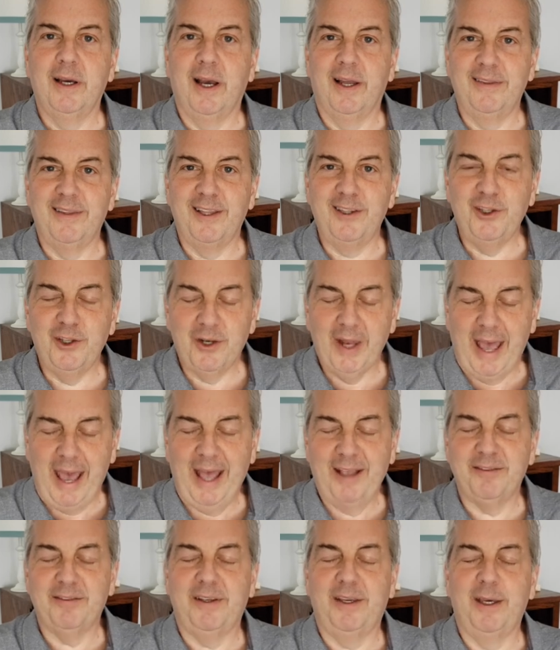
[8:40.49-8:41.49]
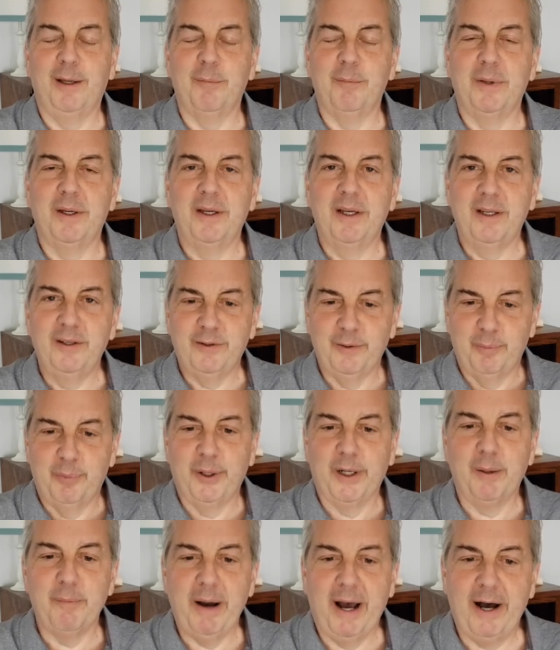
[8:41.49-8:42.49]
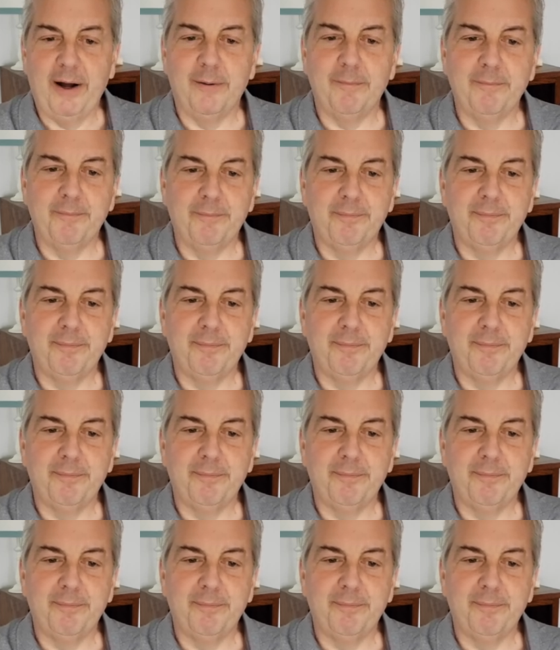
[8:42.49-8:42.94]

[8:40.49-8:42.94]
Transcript: and then you'd ask him to bring about